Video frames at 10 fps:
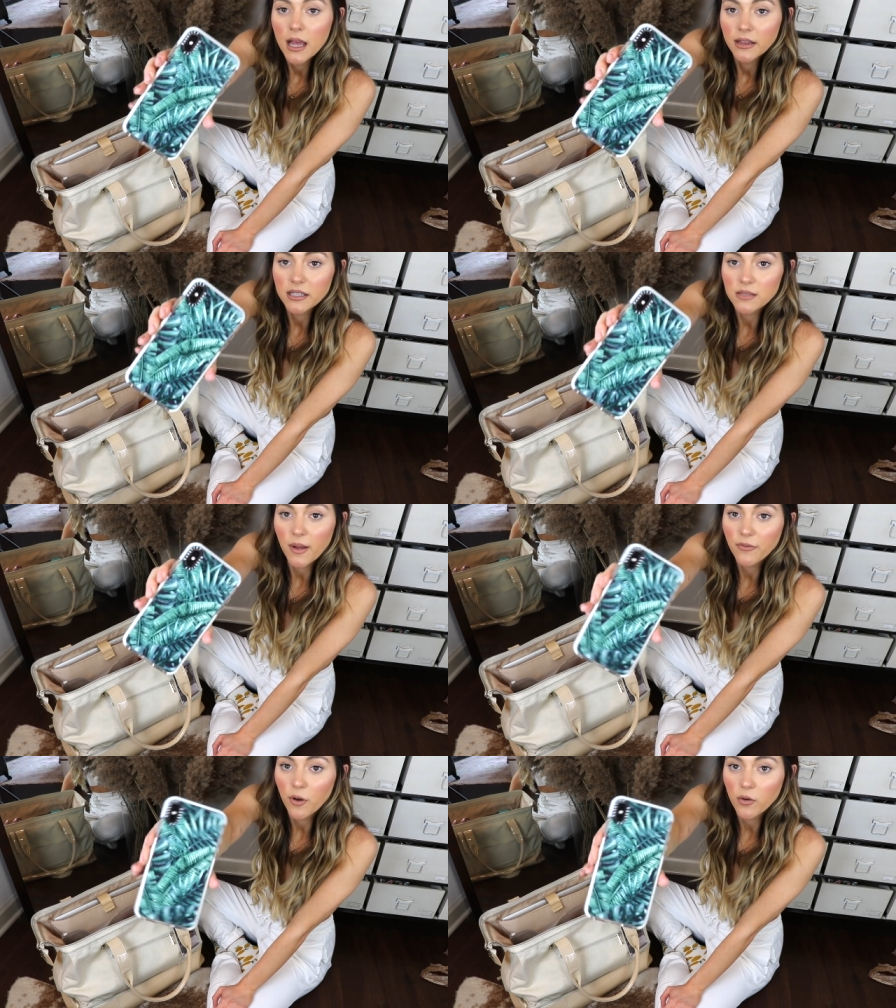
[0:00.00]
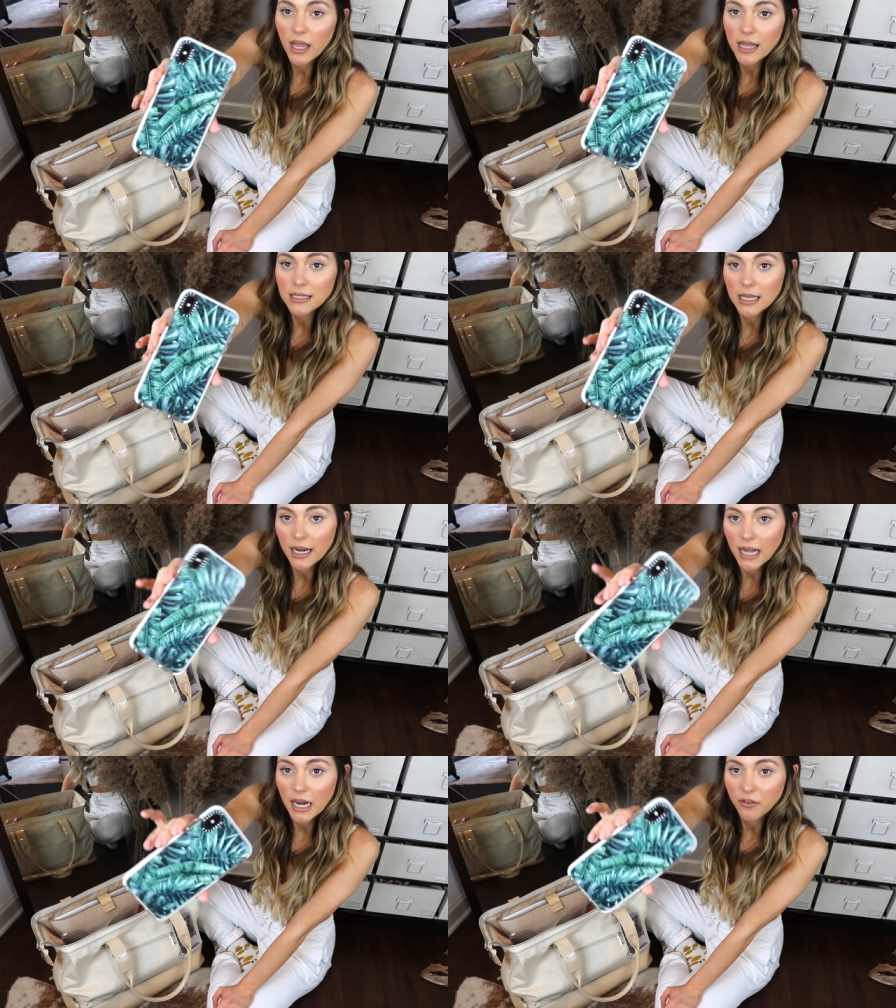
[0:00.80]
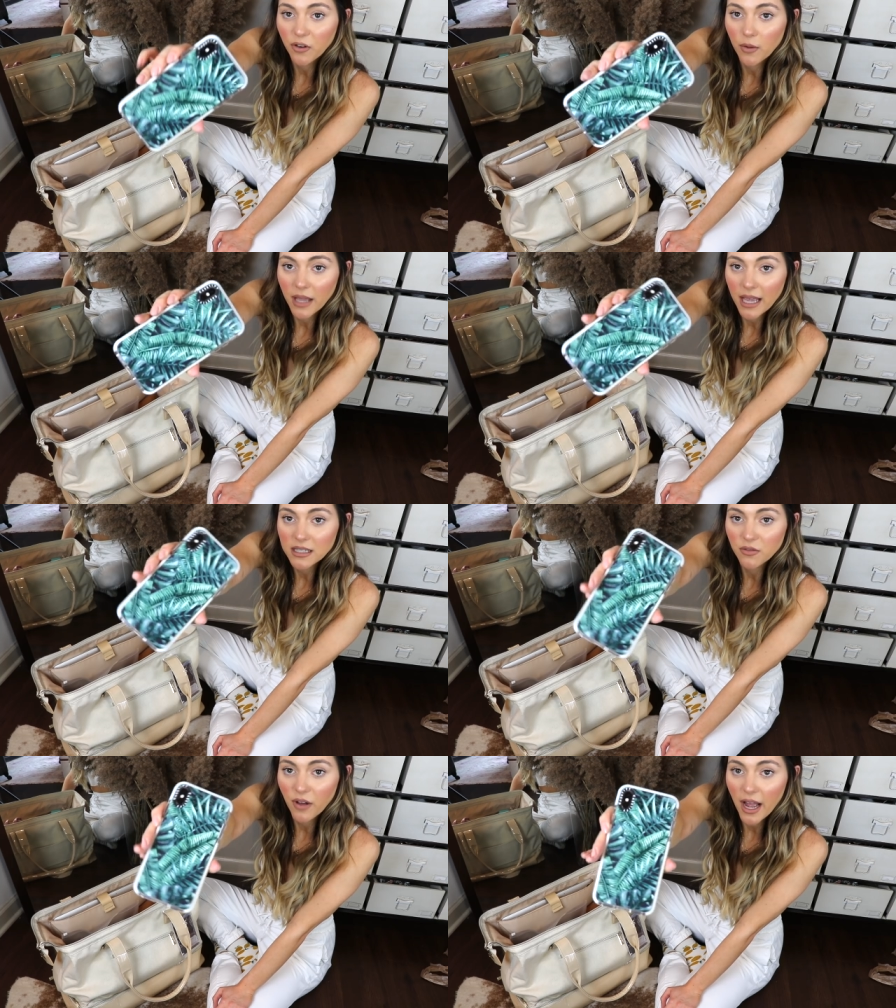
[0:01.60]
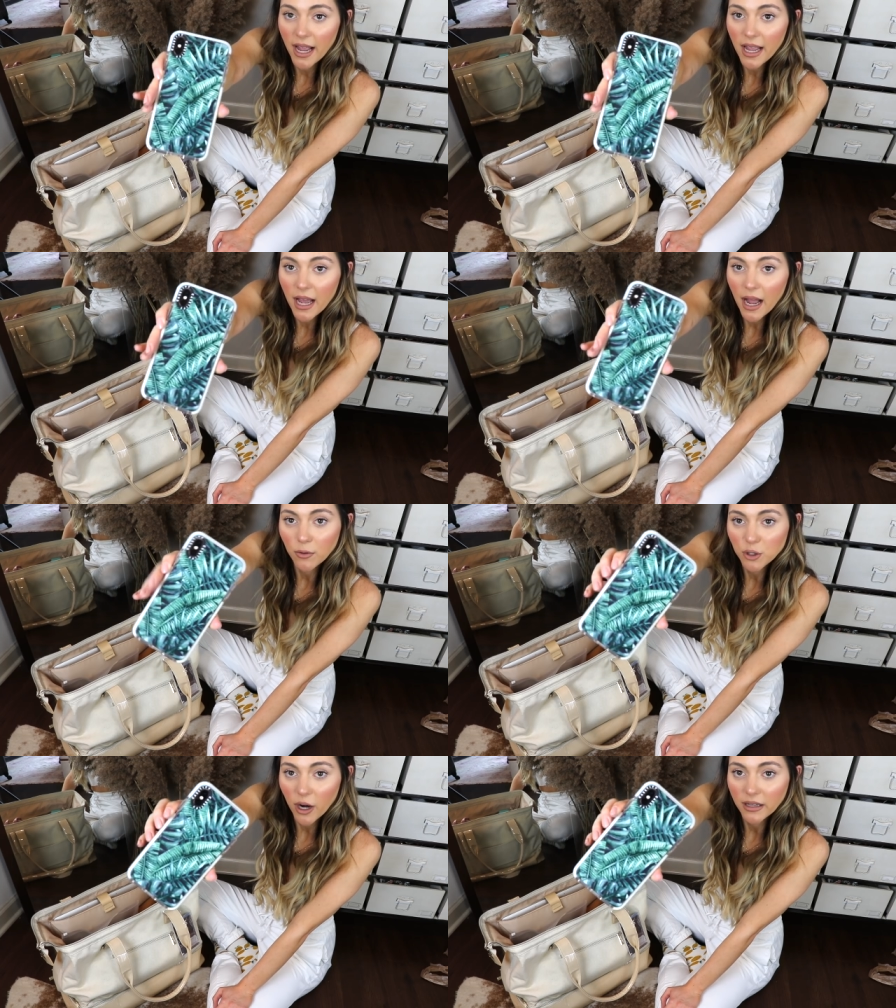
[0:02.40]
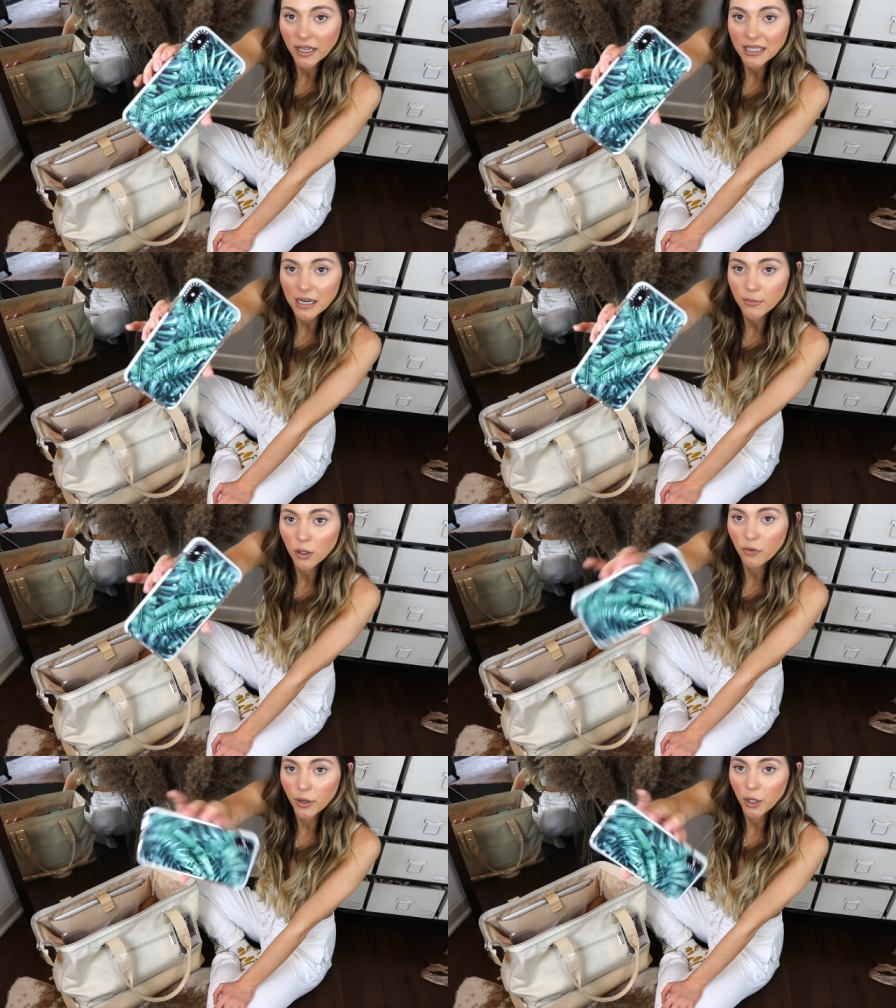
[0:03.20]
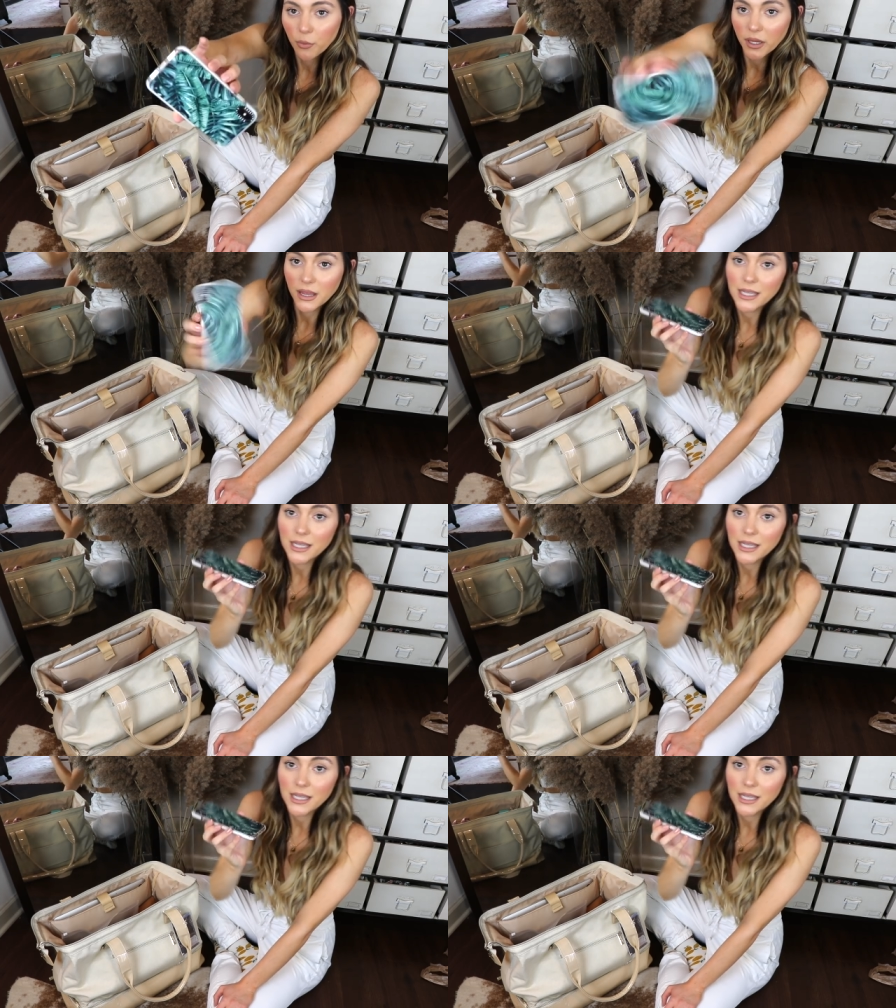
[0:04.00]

This is my phone case and I got it from Casetify. I will try and link it down below for you, but